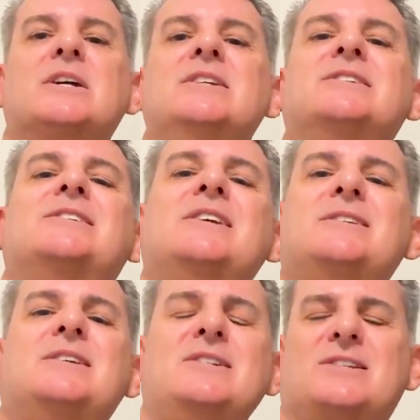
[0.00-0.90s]

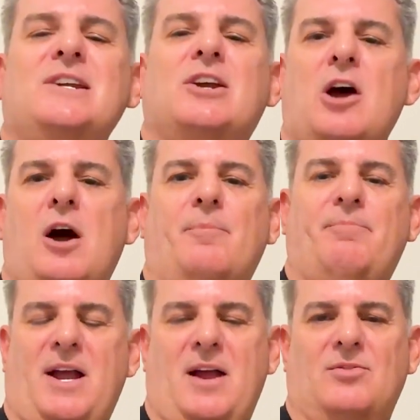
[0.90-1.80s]
Consistency
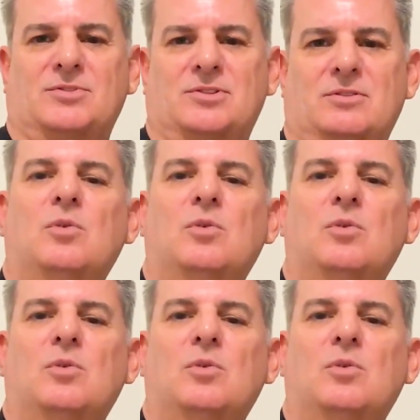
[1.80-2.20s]
compounds.